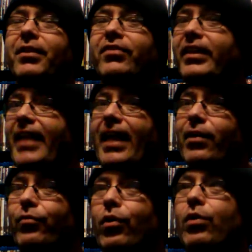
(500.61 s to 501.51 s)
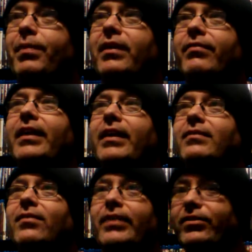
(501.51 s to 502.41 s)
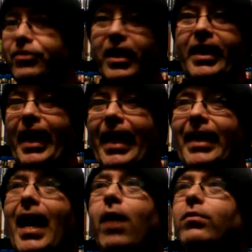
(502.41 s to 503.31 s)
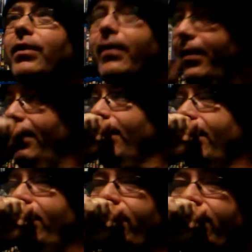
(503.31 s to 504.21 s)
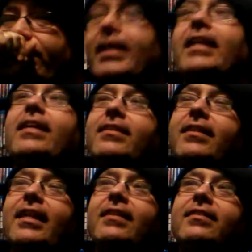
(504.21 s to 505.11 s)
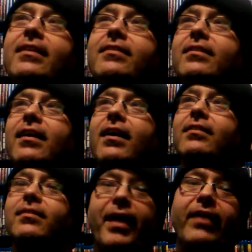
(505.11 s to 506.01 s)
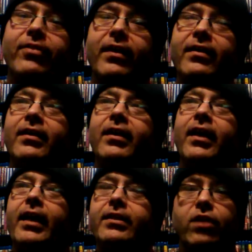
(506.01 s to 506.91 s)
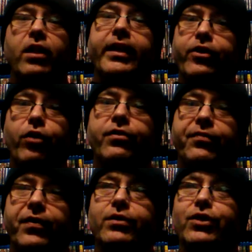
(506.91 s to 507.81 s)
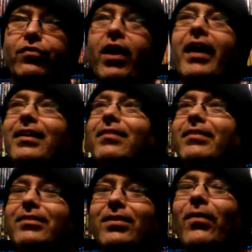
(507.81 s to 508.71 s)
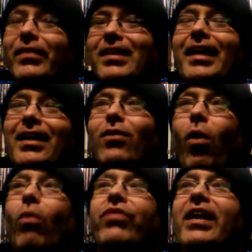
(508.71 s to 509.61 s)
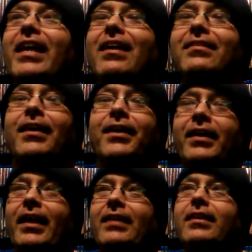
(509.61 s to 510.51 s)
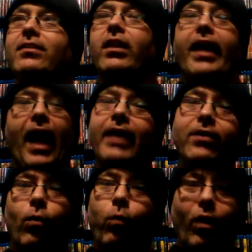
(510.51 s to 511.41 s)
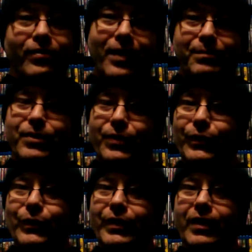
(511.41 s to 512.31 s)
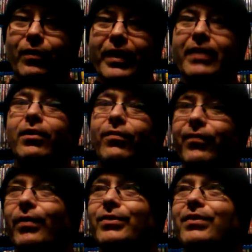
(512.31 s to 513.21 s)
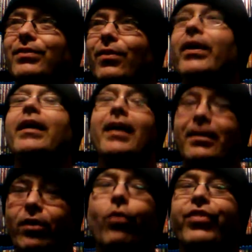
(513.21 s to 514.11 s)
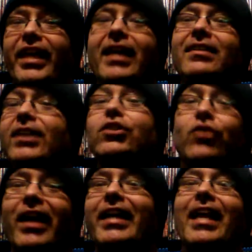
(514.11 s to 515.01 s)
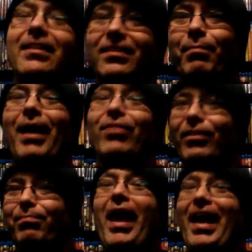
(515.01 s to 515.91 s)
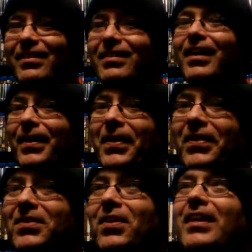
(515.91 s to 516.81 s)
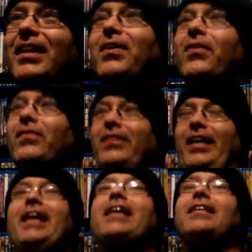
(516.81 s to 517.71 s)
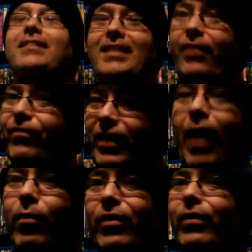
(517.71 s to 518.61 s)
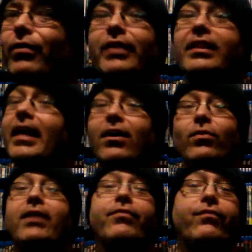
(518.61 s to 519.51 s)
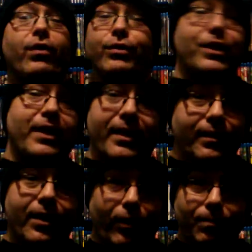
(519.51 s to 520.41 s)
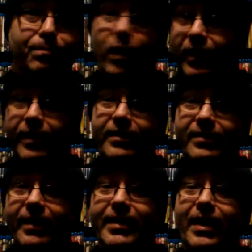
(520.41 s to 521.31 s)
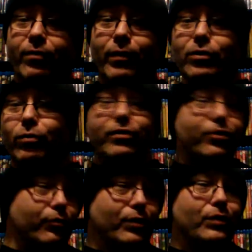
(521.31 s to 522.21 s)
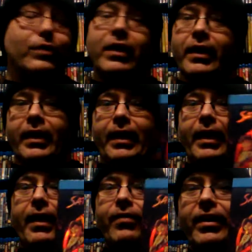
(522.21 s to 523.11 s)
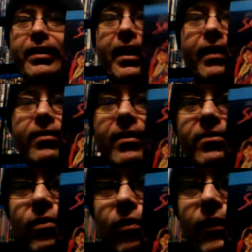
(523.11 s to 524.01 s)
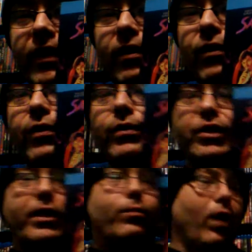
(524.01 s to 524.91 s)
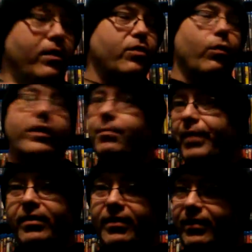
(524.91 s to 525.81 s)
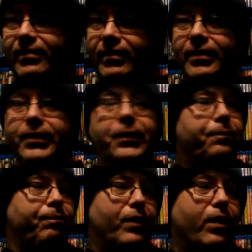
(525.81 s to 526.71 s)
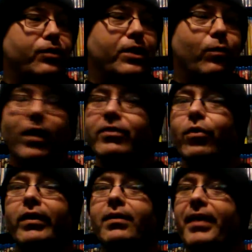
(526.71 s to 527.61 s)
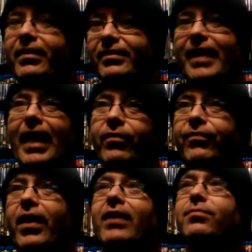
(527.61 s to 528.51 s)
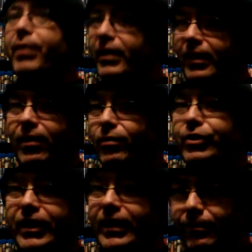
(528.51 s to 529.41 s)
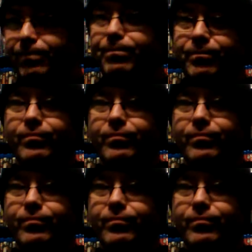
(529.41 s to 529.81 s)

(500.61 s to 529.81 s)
satanic group and everything. So he's just kind of hanging out. And then he sees Samantha and he's all like, you're the virgin, right? And so it's like his whole thing is he's all like, I don't want them to, you know, get their virgin. So his whole thing is he's trying to get in Samantha's pants so that, you know, he could deflower her. Then they don't have a virgin and their satanic ritual is screwed. Then you got this girl here who she was going to be the, you know, she was going to be the sacrifice, but you know, she